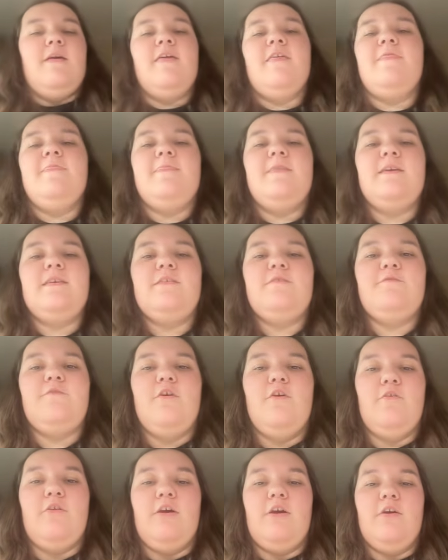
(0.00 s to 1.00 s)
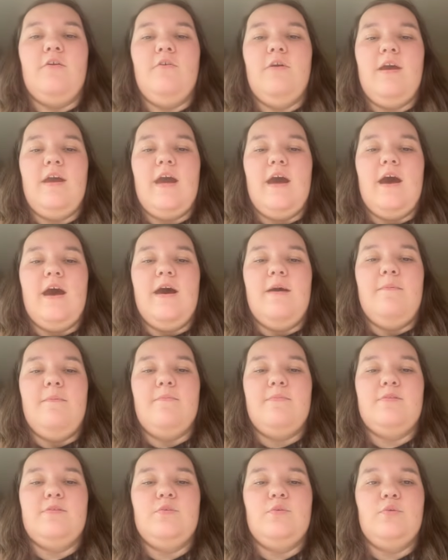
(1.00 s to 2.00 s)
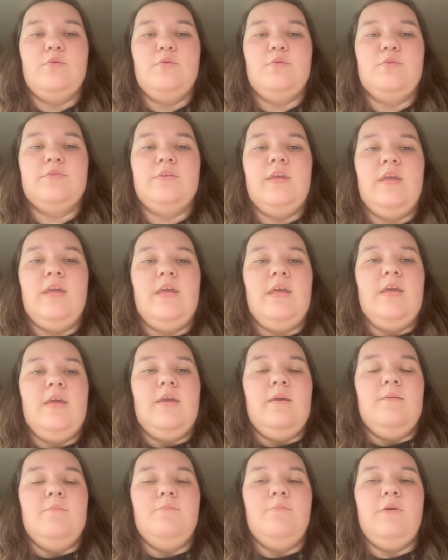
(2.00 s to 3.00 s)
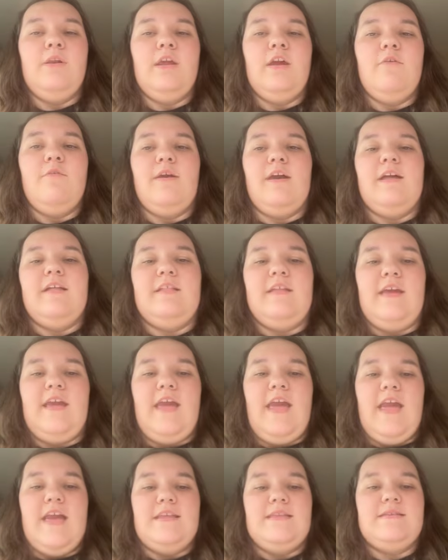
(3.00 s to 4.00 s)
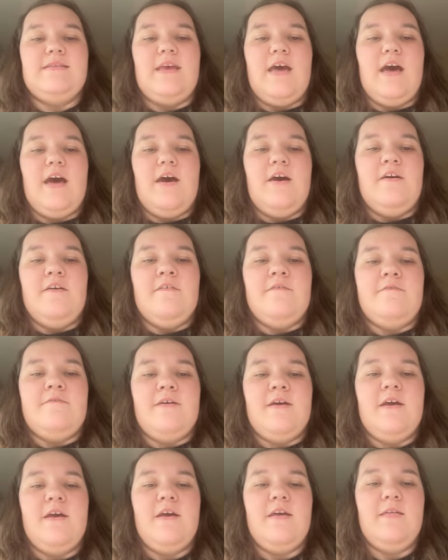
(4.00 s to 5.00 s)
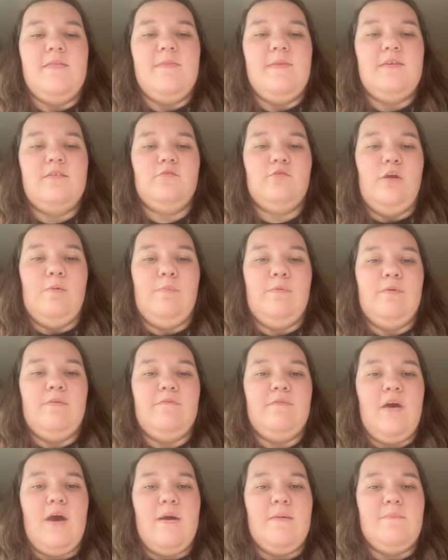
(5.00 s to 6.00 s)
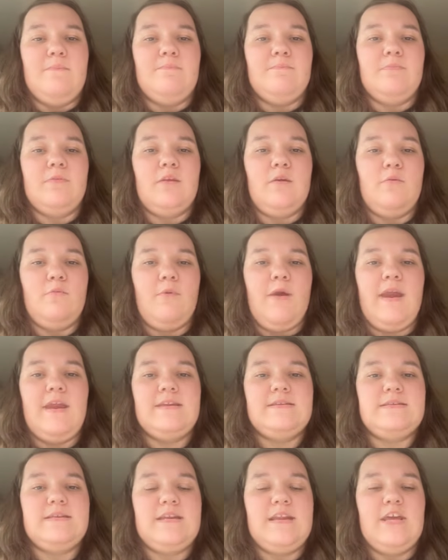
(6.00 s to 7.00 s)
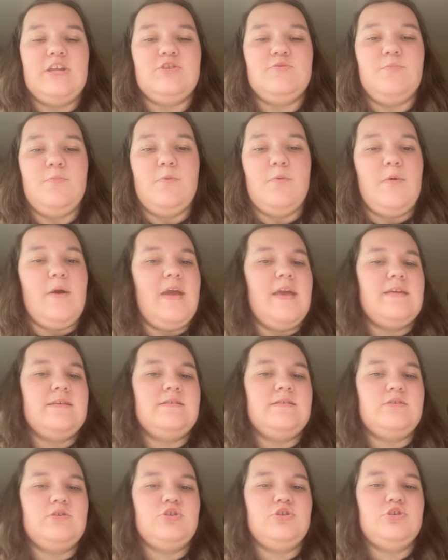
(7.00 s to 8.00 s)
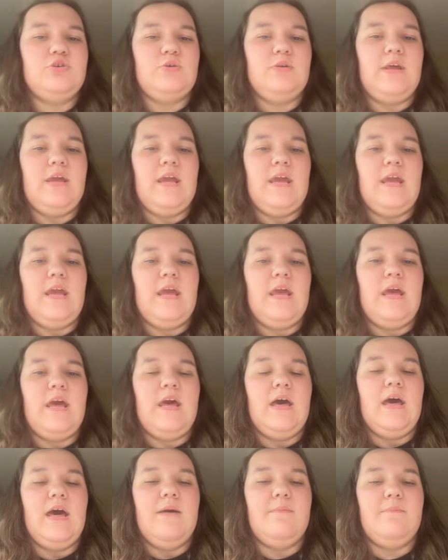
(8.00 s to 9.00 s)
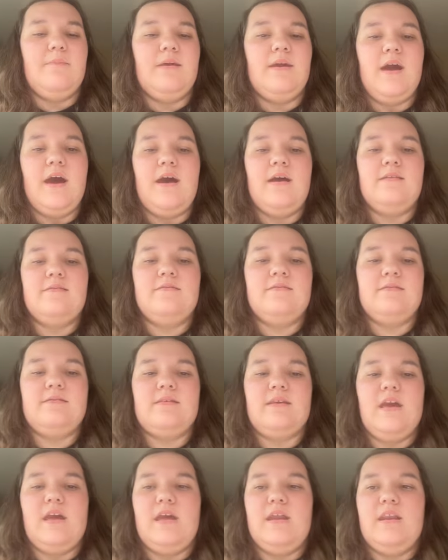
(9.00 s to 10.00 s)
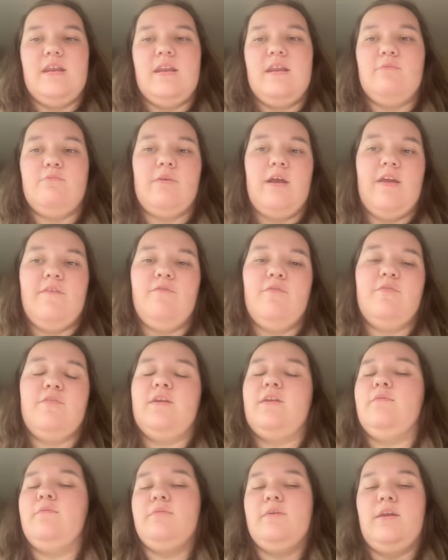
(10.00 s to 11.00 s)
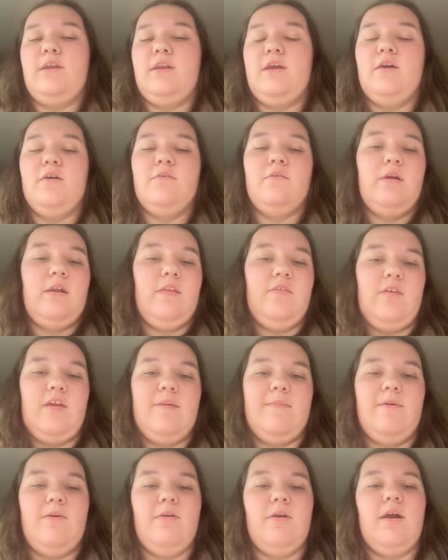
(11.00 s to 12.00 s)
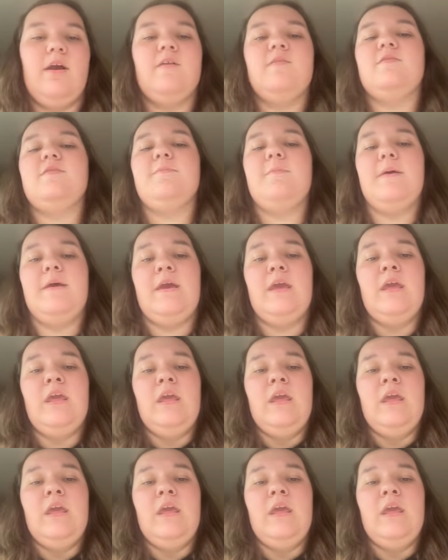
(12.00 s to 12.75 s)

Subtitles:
This photo sold pretty quickly. It's of this group of white teenage boys shooting guns and rifles. I don't really know anything about guns, but